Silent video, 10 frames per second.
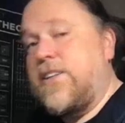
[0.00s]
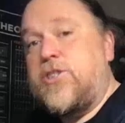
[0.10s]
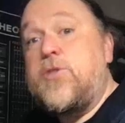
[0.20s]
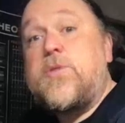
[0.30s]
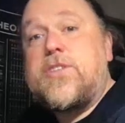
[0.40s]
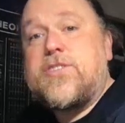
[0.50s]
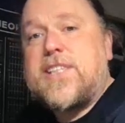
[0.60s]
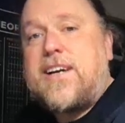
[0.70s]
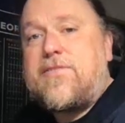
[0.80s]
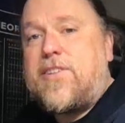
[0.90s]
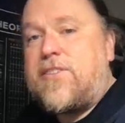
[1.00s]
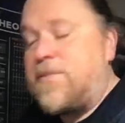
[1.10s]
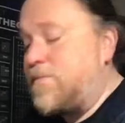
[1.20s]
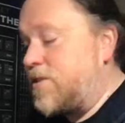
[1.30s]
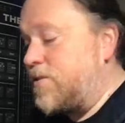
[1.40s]
Duke does that for
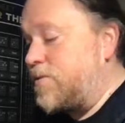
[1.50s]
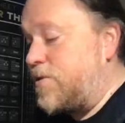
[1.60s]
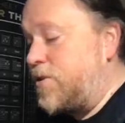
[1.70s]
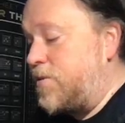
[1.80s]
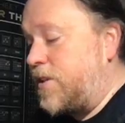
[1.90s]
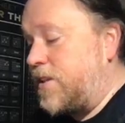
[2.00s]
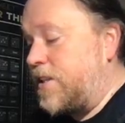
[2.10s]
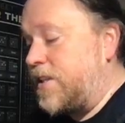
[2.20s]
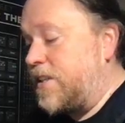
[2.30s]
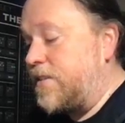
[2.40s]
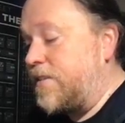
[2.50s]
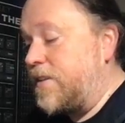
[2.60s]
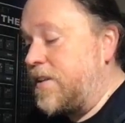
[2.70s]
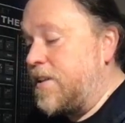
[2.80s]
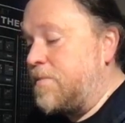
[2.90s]
him. So Duke can
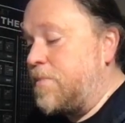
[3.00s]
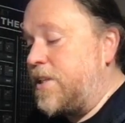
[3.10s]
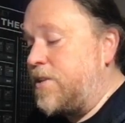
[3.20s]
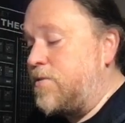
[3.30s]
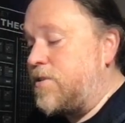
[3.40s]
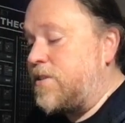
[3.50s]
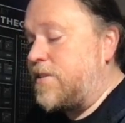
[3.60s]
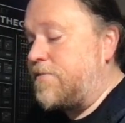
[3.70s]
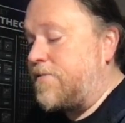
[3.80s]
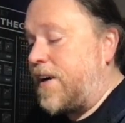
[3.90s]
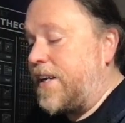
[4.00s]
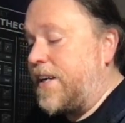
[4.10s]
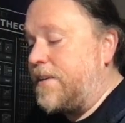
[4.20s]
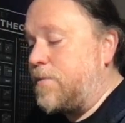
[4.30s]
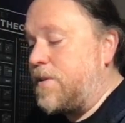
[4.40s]
be used to
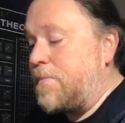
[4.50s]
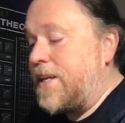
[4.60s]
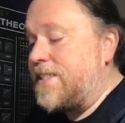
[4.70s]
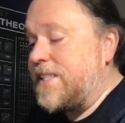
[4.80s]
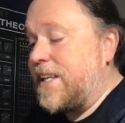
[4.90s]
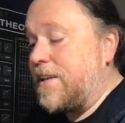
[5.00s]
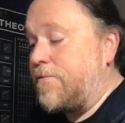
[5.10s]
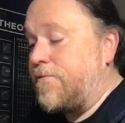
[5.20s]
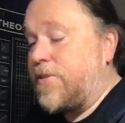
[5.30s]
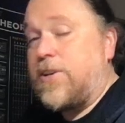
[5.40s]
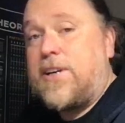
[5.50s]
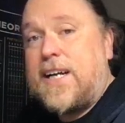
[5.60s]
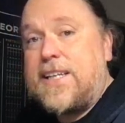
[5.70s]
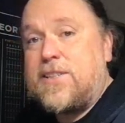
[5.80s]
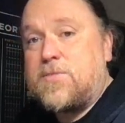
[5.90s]
fight with a base skill of 4,
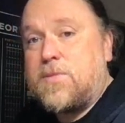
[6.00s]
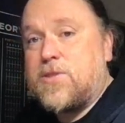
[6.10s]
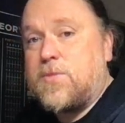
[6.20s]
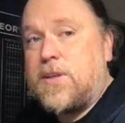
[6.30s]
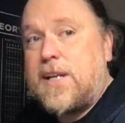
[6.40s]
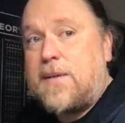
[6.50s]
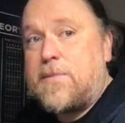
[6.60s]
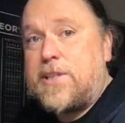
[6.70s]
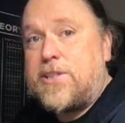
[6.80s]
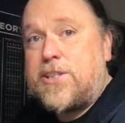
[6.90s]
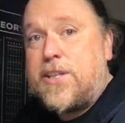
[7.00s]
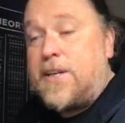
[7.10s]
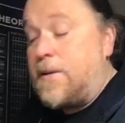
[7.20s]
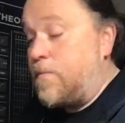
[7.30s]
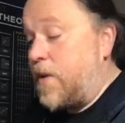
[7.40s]
and it does +1 damage.
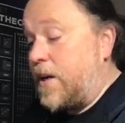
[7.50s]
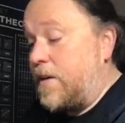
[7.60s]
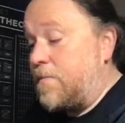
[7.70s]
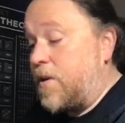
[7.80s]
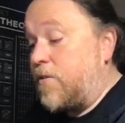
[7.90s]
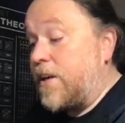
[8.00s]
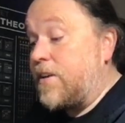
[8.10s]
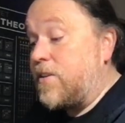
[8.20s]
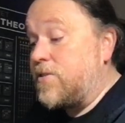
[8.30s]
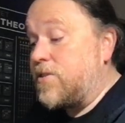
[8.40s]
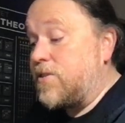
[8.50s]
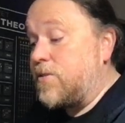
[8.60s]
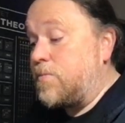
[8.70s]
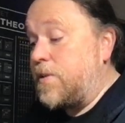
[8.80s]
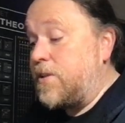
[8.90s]
Or he can
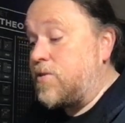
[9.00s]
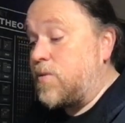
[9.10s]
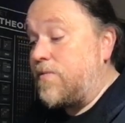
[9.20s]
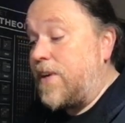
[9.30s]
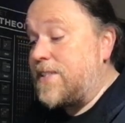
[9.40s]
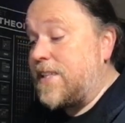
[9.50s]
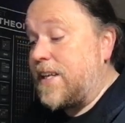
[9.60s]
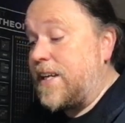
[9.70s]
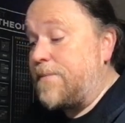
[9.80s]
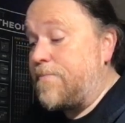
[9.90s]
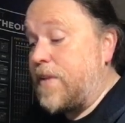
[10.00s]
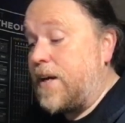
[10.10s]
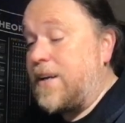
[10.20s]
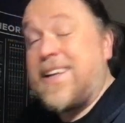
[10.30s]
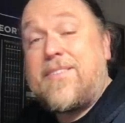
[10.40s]
also be used to investigate,
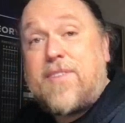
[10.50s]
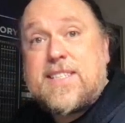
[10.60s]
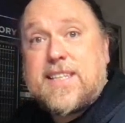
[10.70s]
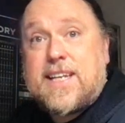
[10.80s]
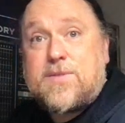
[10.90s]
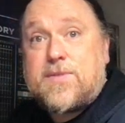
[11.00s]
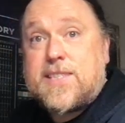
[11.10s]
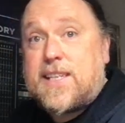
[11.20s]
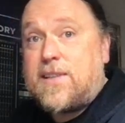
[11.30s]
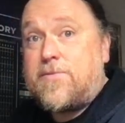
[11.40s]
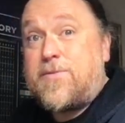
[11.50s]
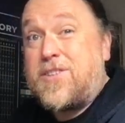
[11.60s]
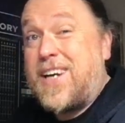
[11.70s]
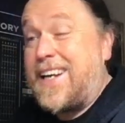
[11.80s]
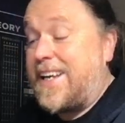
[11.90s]
and he investigates with a skill of
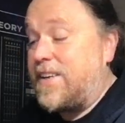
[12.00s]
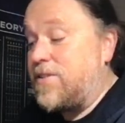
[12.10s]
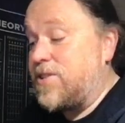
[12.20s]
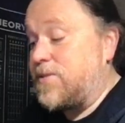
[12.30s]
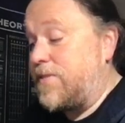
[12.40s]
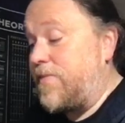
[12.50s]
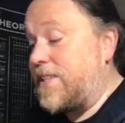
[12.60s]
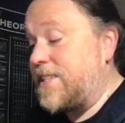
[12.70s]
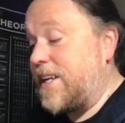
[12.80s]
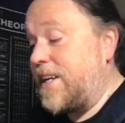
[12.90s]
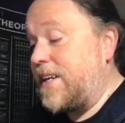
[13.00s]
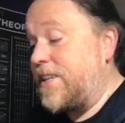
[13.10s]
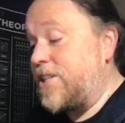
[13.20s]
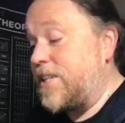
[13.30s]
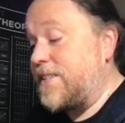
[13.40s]
4, and he can also investigate
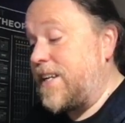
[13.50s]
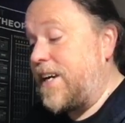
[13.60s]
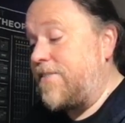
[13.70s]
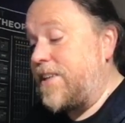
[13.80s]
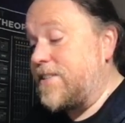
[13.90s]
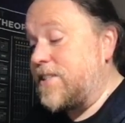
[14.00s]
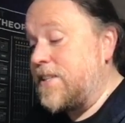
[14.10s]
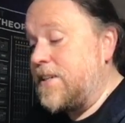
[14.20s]
adjacent areas.